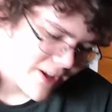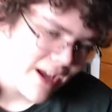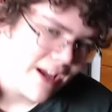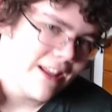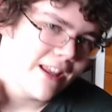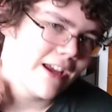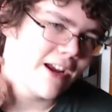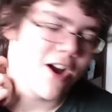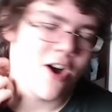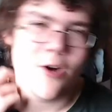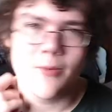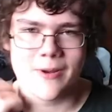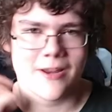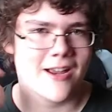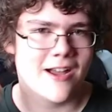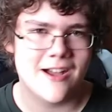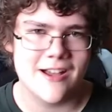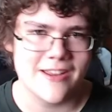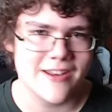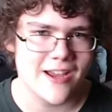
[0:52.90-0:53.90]
like, oh my
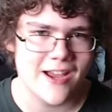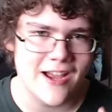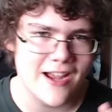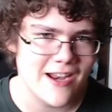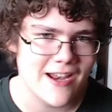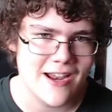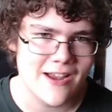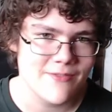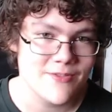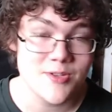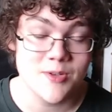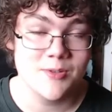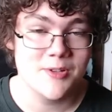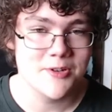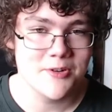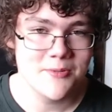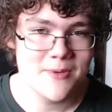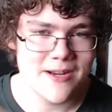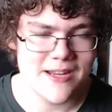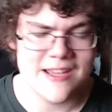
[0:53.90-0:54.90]
god, I have so
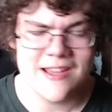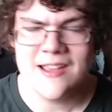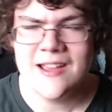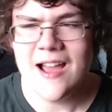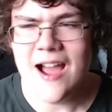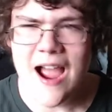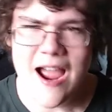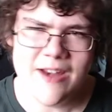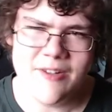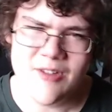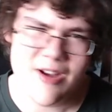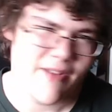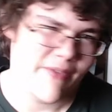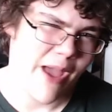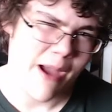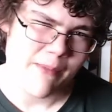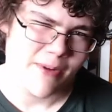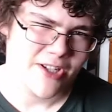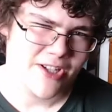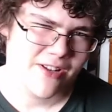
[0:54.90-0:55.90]
little money. I don't have
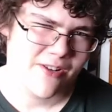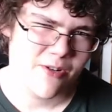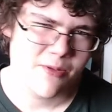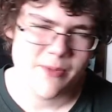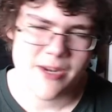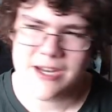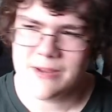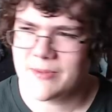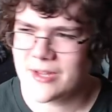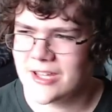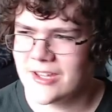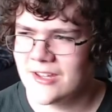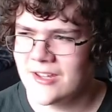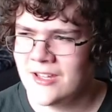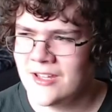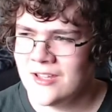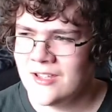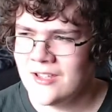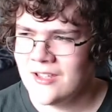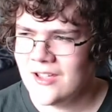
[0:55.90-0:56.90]
that much little money, but
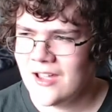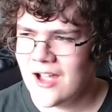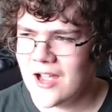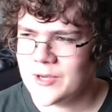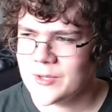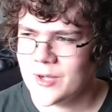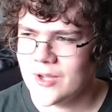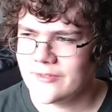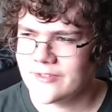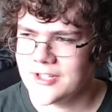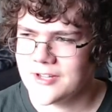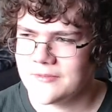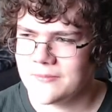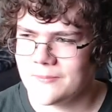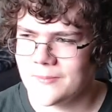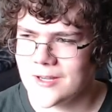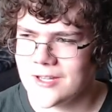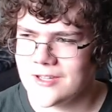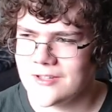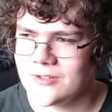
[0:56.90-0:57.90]
I don't have enough
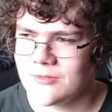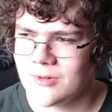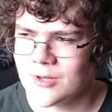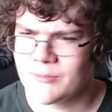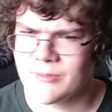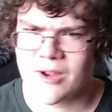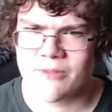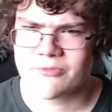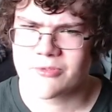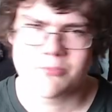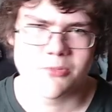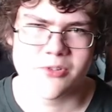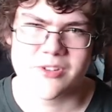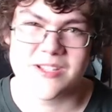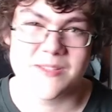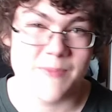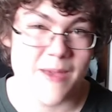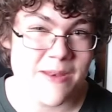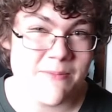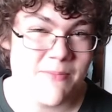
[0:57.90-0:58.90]
money to where I'm comfortable to
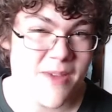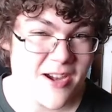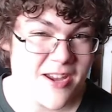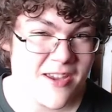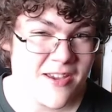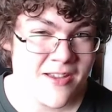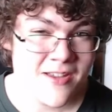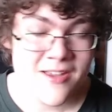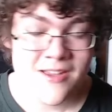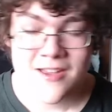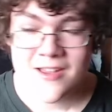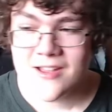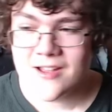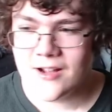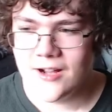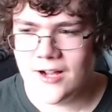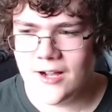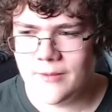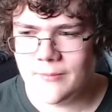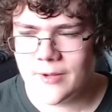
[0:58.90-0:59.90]
spend money
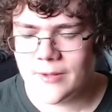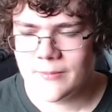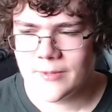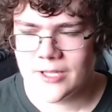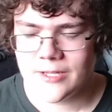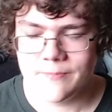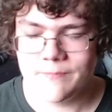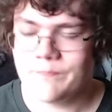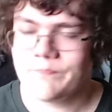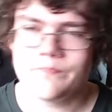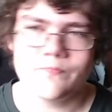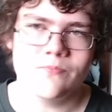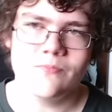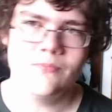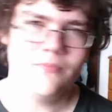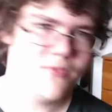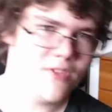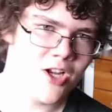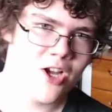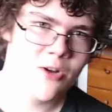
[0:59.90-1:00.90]
um, I'm like,
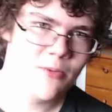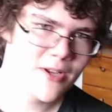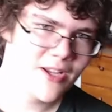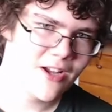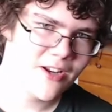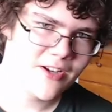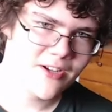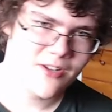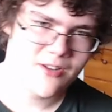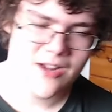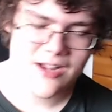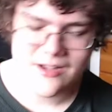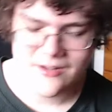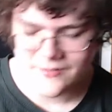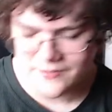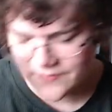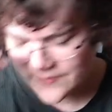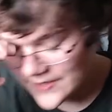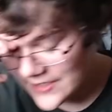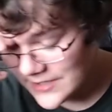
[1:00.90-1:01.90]
oh my god, I don't
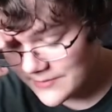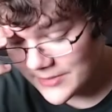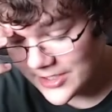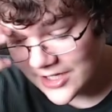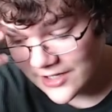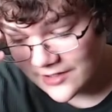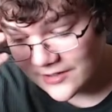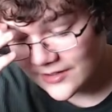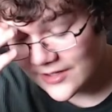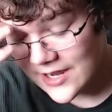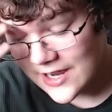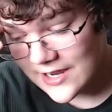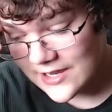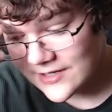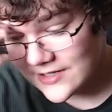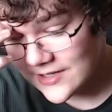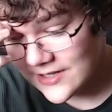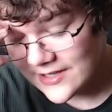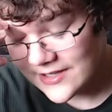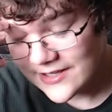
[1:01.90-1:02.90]
have any money. And
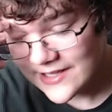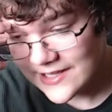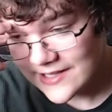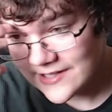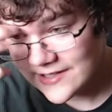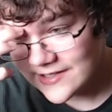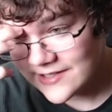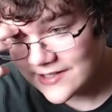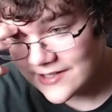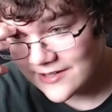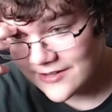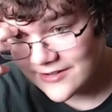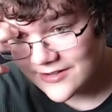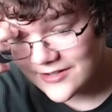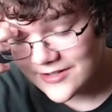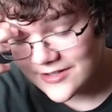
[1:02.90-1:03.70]
uh, then, you know,